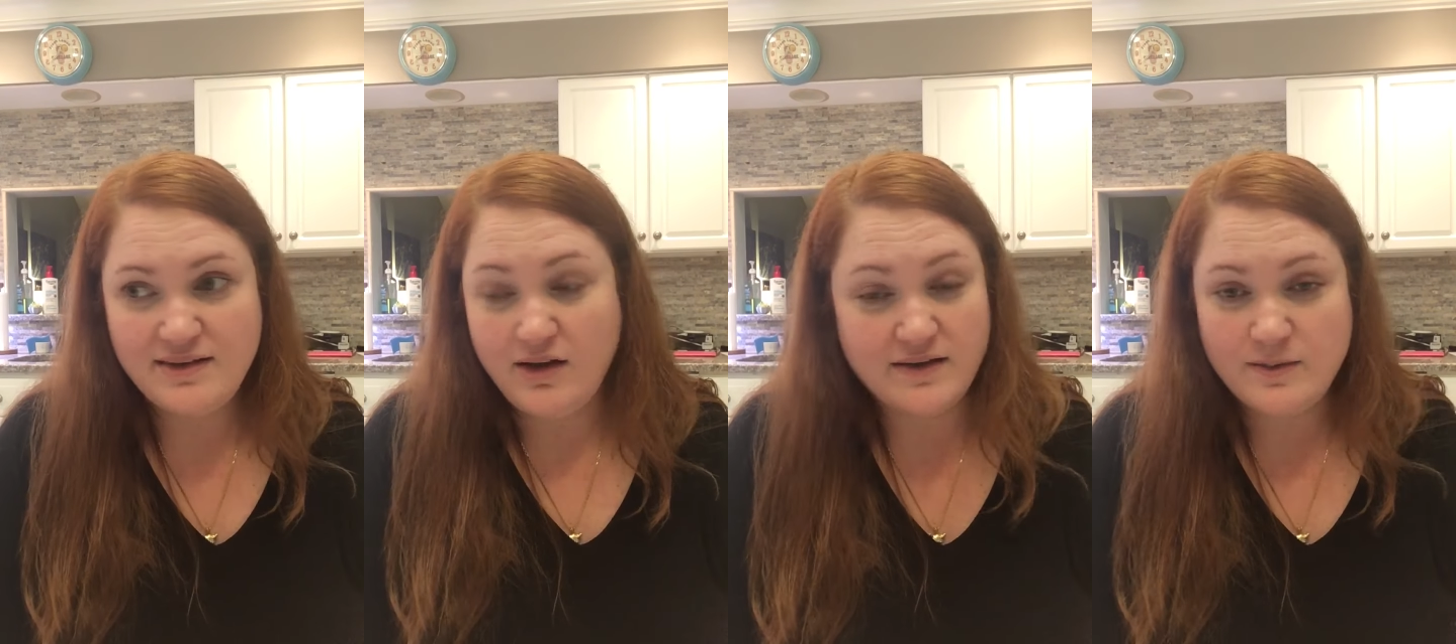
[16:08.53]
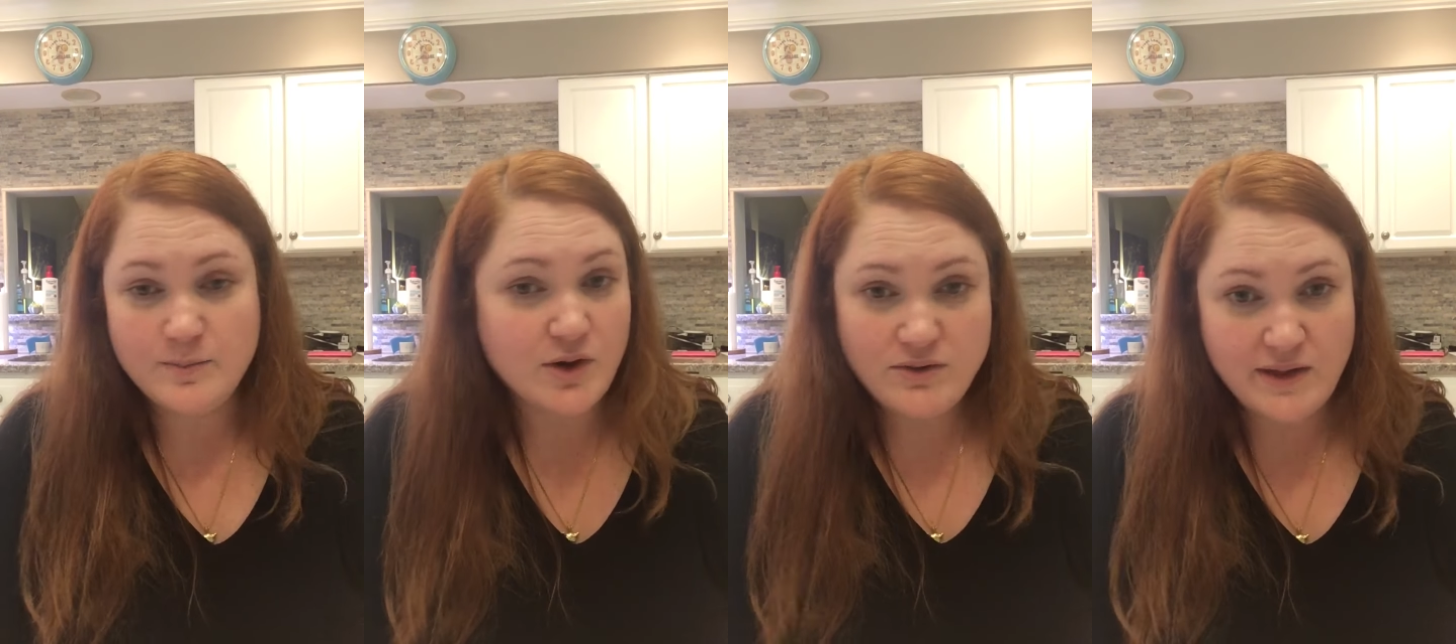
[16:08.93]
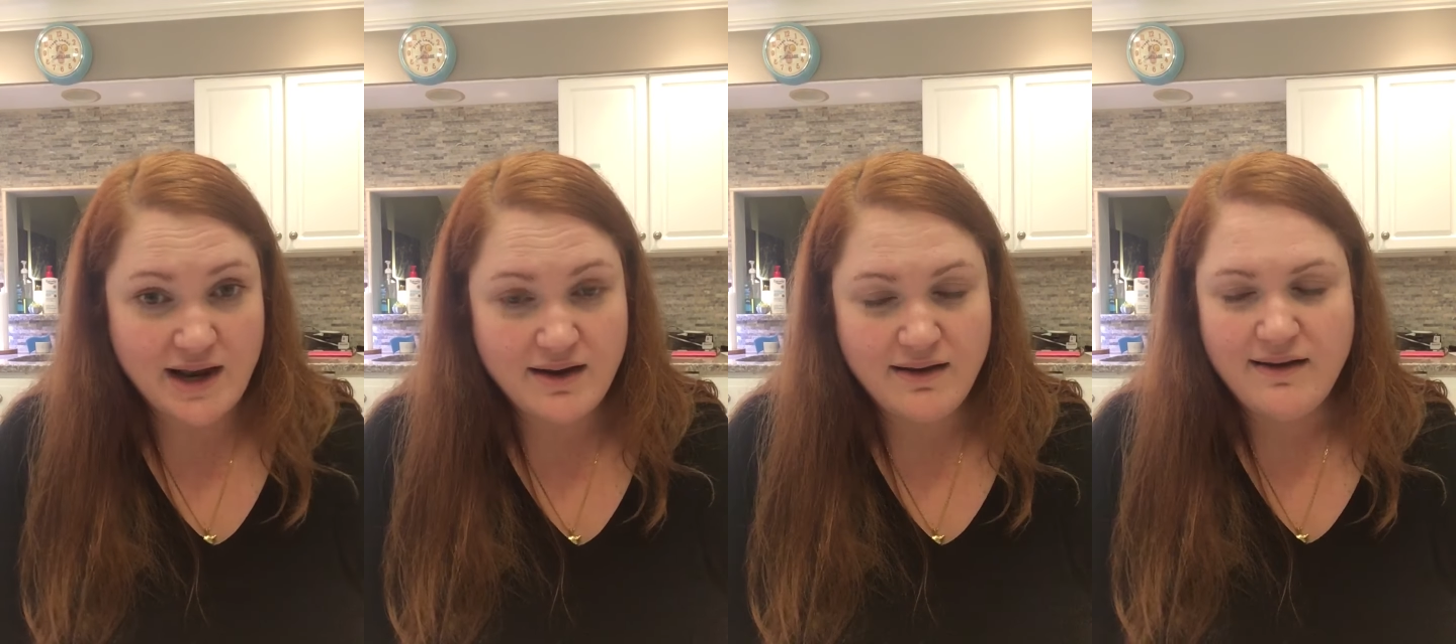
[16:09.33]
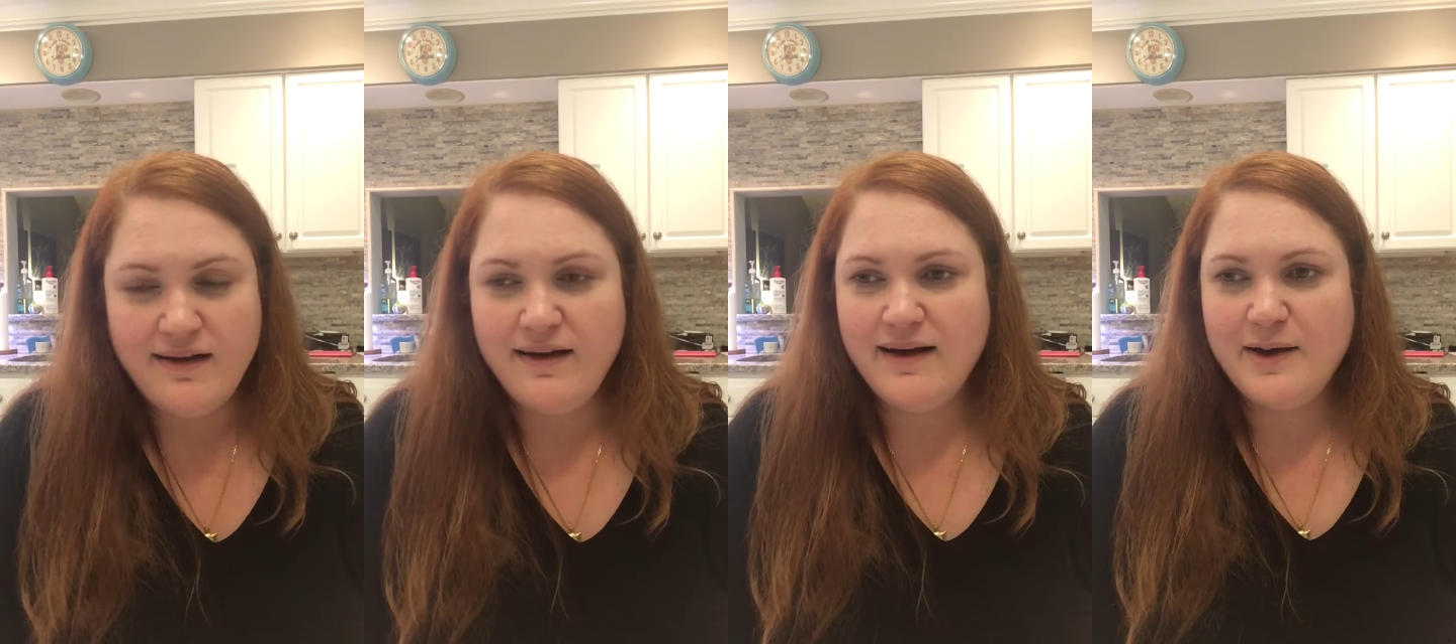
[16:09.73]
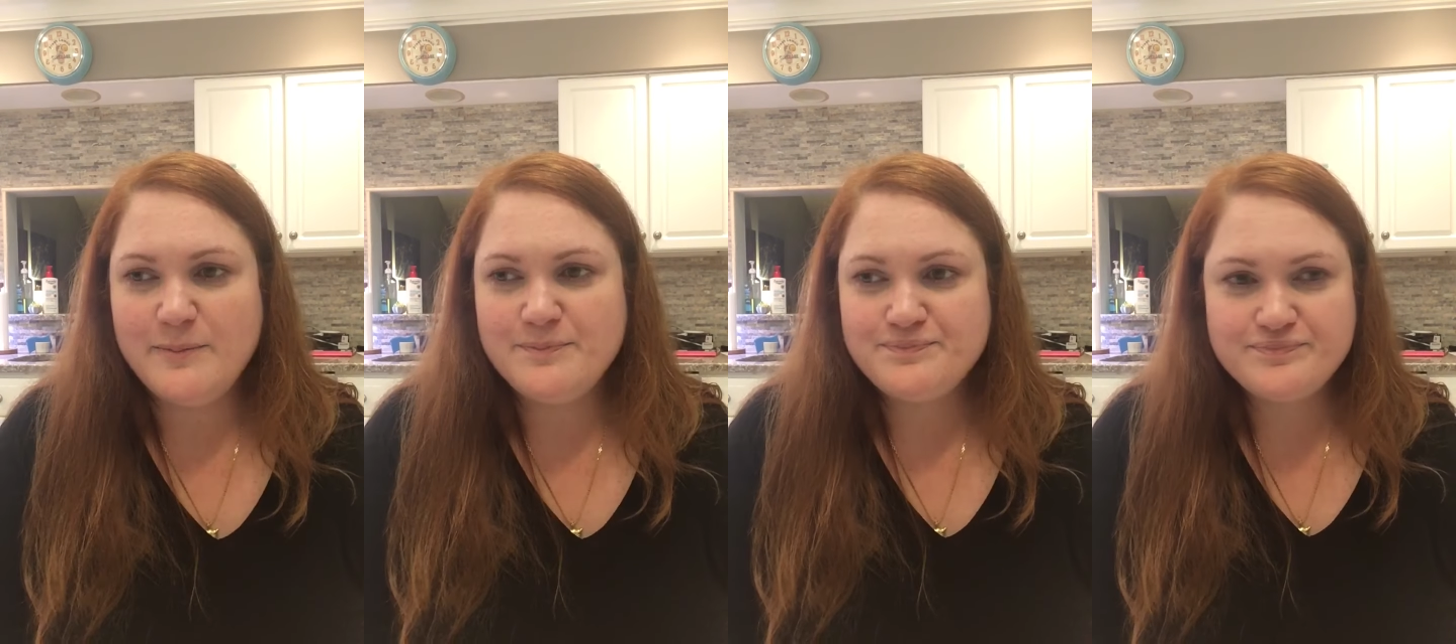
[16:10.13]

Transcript: awesome go do that um,